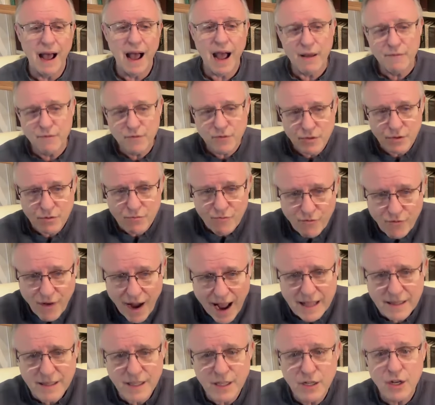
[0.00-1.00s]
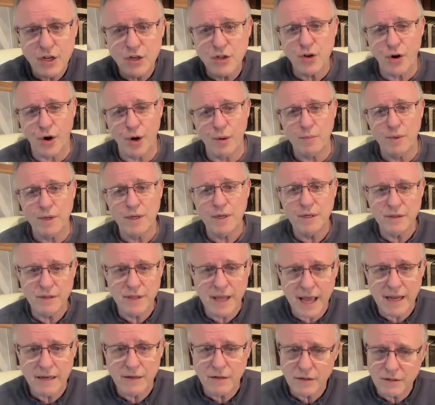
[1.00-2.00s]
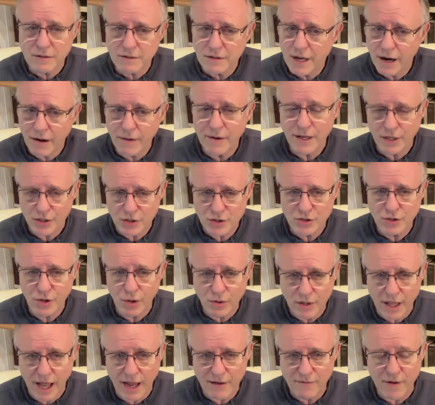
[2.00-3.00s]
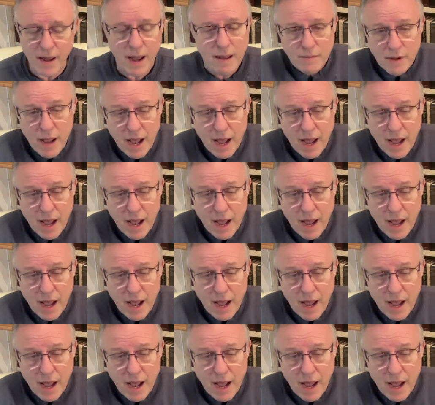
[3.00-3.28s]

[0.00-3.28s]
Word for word: I've finally determined that there is no life.